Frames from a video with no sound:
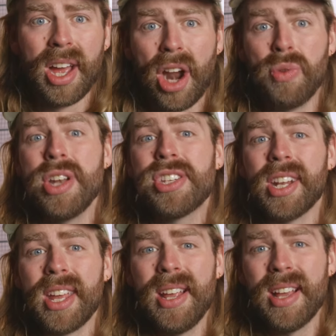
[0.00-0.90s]

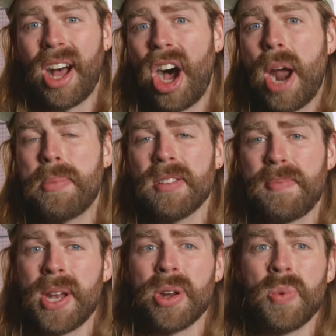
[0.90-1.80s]
Originally a hybrid of
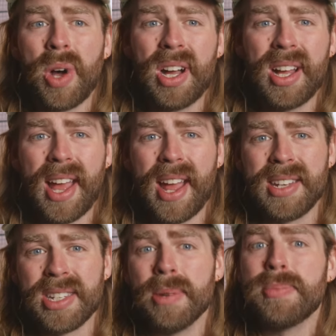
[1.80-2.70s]
Pinot Noir
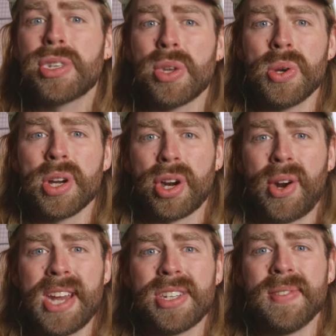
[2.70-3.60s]
and an obscure
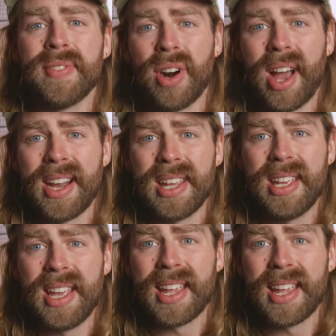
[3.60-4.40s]
Croatian variety, it